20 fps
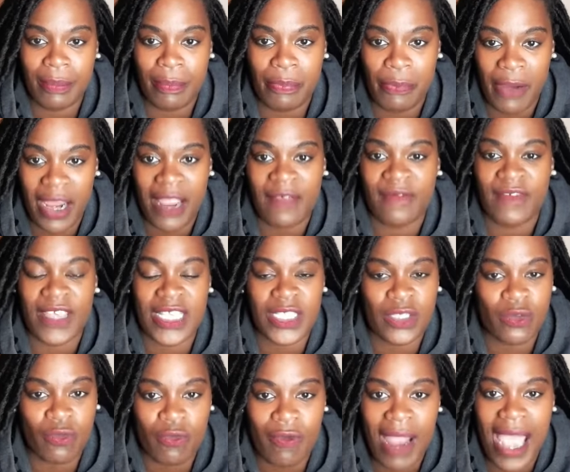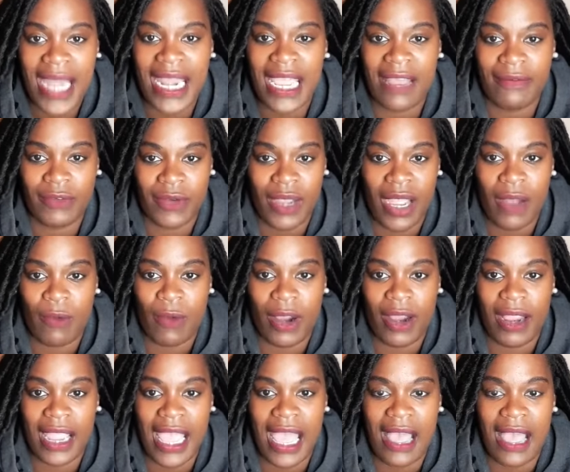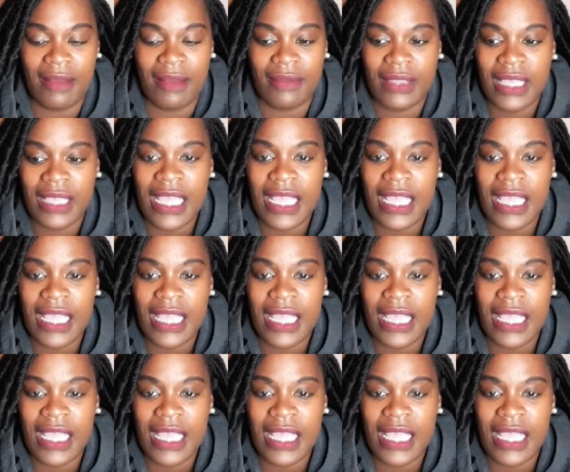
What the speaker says: breakfast right after I work out.